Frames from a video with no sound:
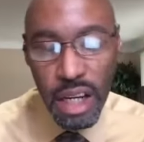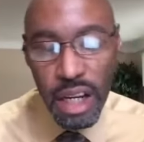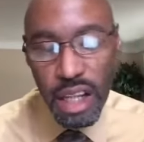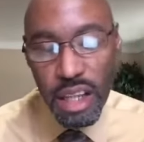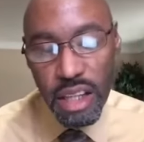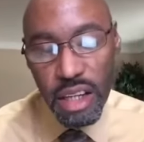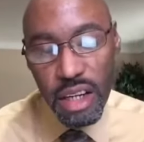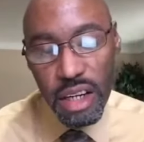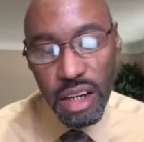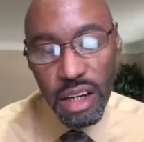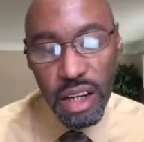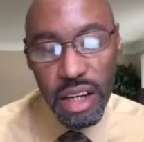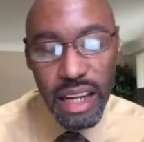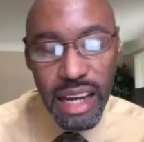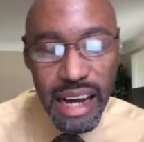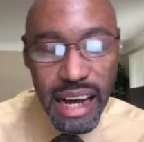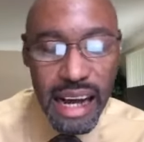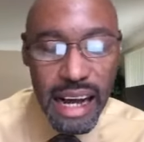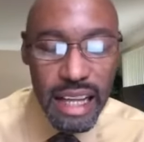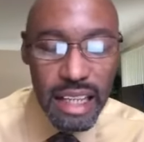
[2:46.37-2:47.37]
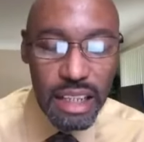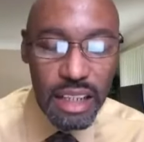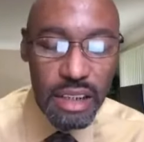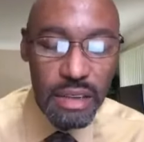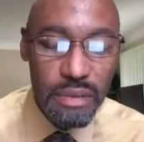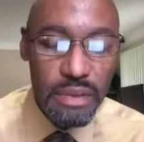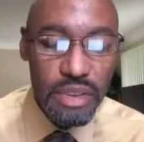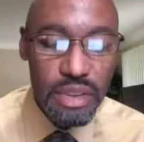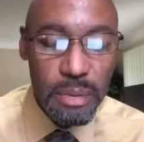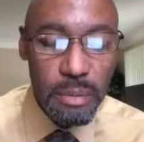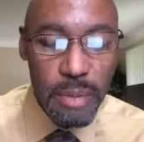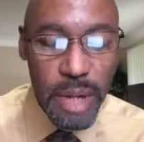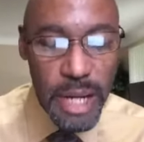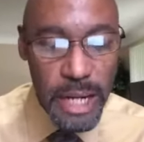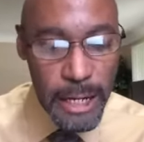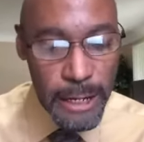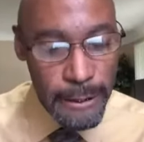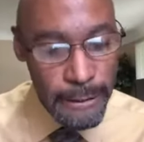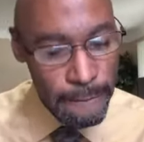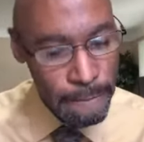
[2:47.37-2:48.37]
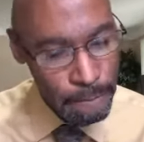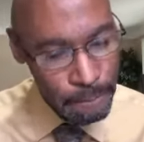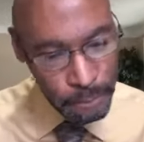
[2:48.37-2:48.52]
there on the island of Jamaica.